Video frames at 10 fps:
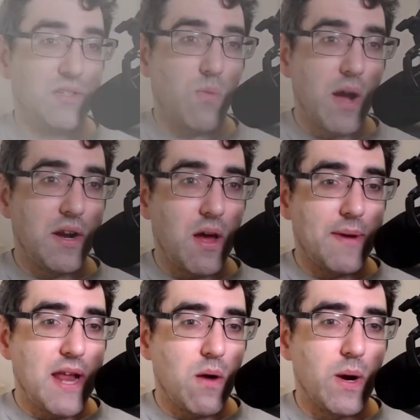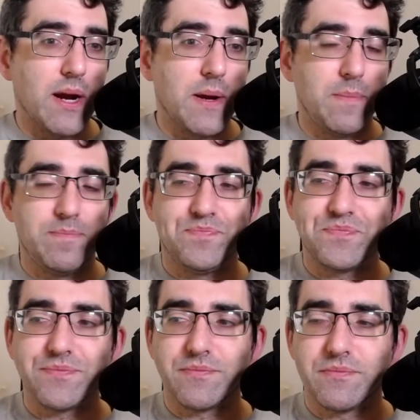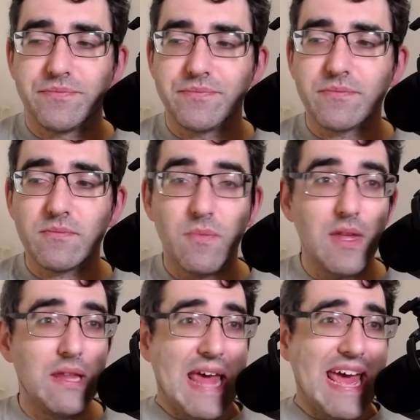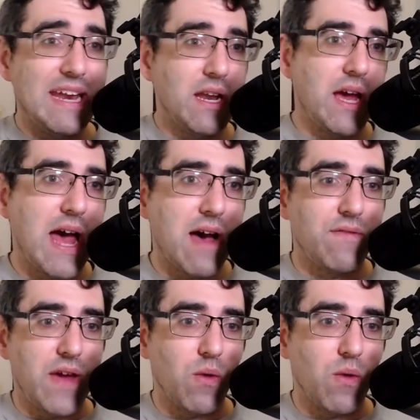wired on my network. Then I have a